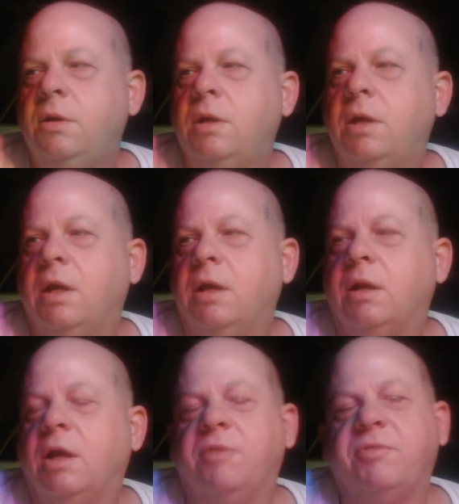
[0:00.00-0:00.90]

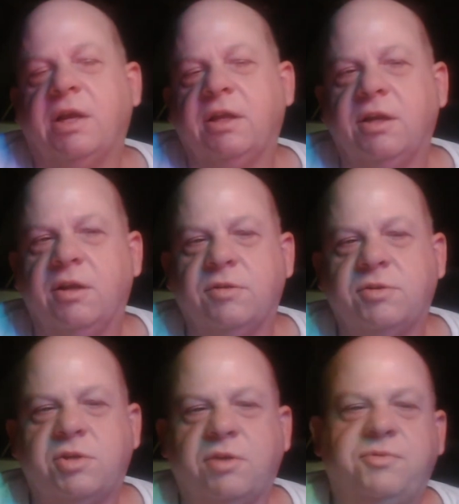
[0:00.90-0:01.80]
And I've got to get other
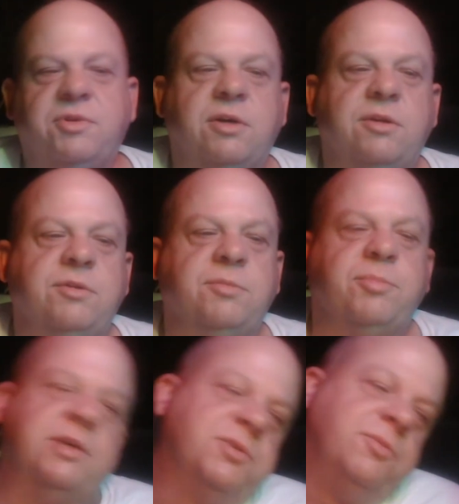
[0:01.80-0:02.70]
stuff done, the
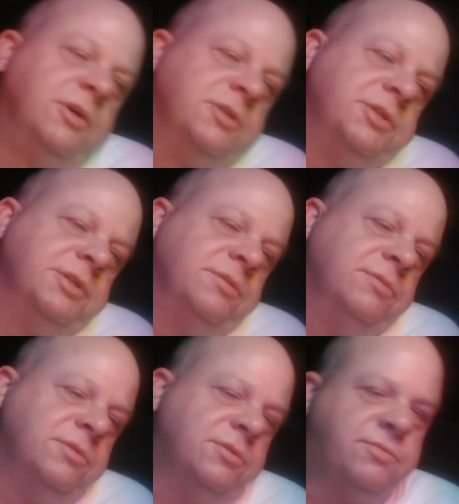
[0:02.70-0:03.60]
pressure
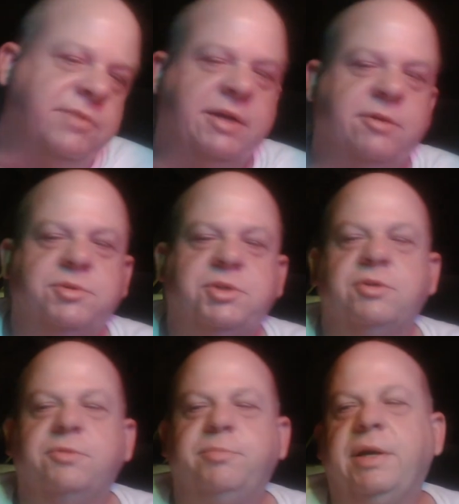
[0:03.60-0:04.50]
washing, the Rhino
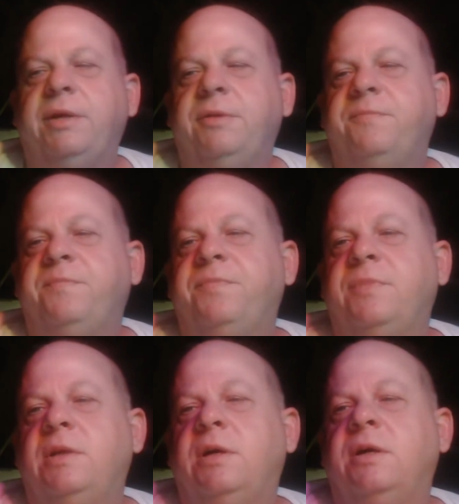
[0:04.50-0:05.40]
Shield paint,
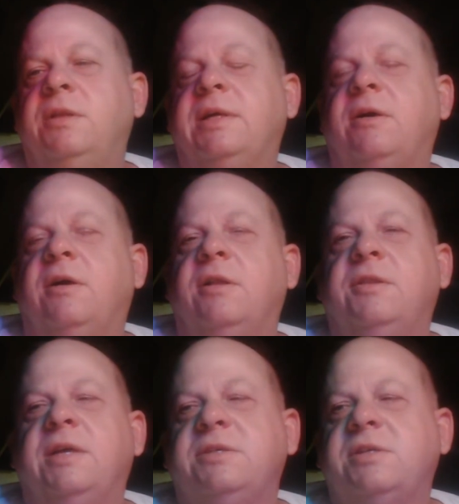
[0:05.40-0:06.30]
all
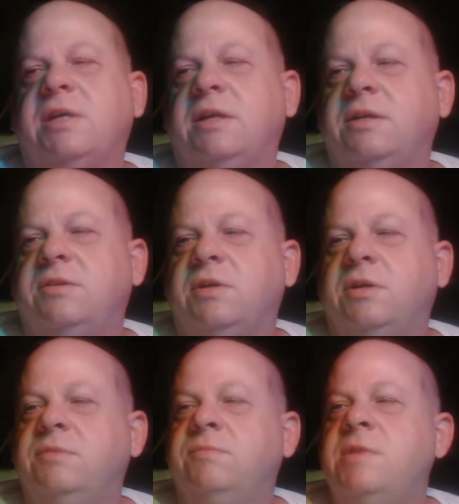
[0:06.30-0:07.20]
of that's got to get
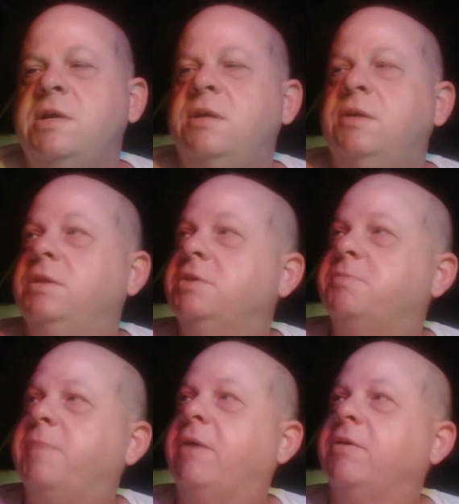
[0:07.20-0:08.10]
done. These
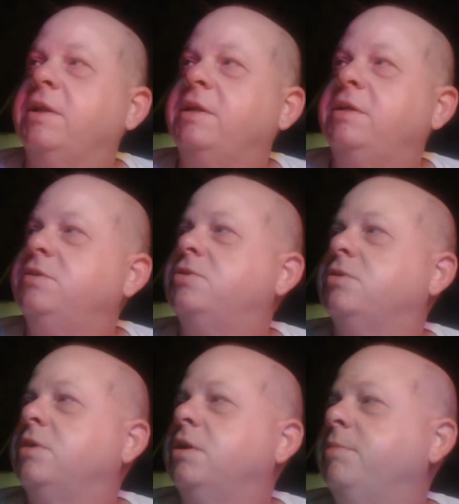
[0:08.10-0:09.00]
balconies
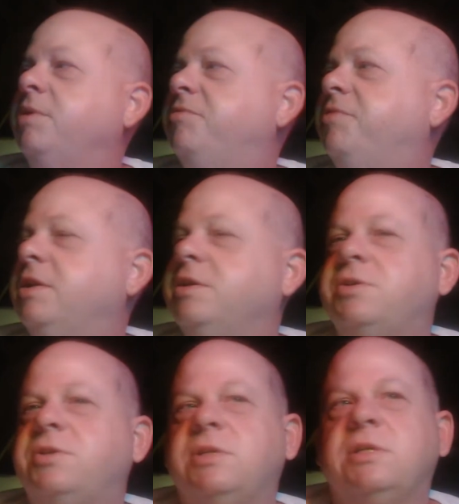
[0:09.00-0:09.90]
are going to be
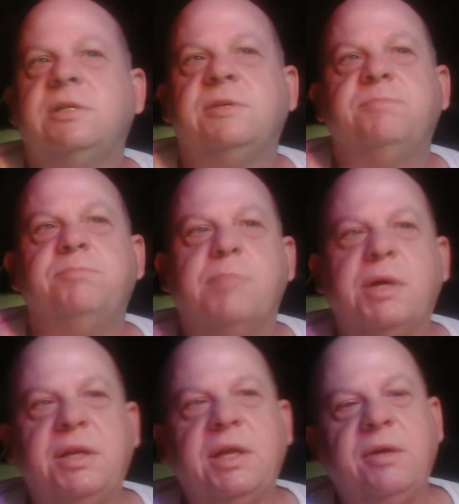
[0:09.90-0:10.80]
finished
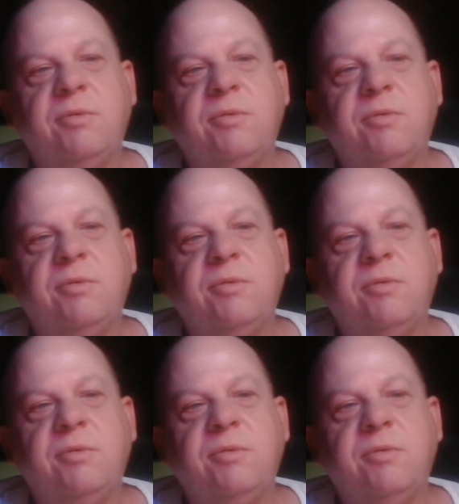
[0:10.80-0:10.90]
Monday.